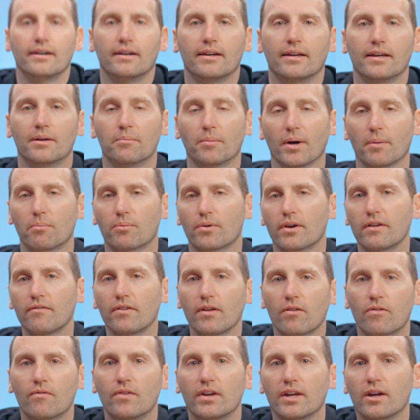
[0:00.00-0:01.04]
In my
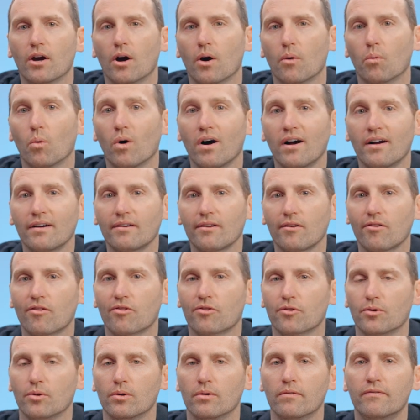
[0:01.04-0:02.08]
previous video, I walked us
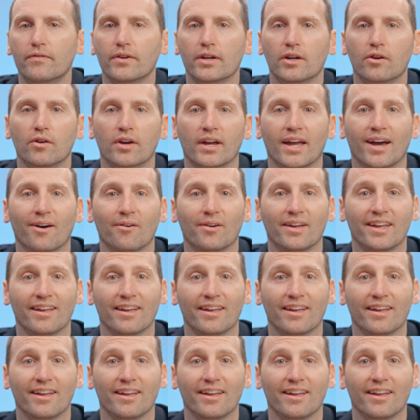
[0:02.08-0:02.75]
through figuring out